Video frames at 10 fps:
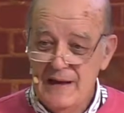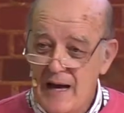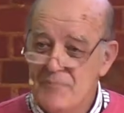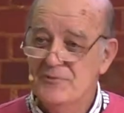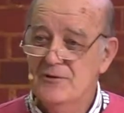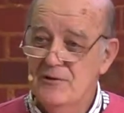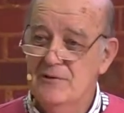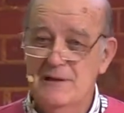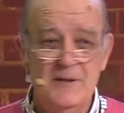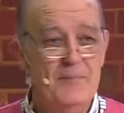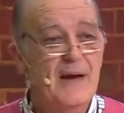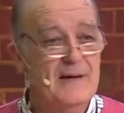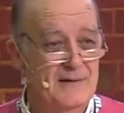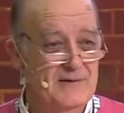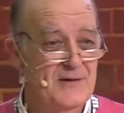Absolutely
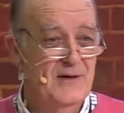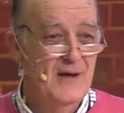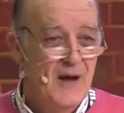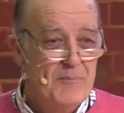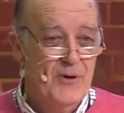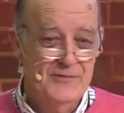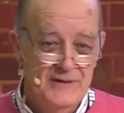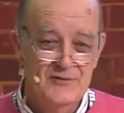dependent upon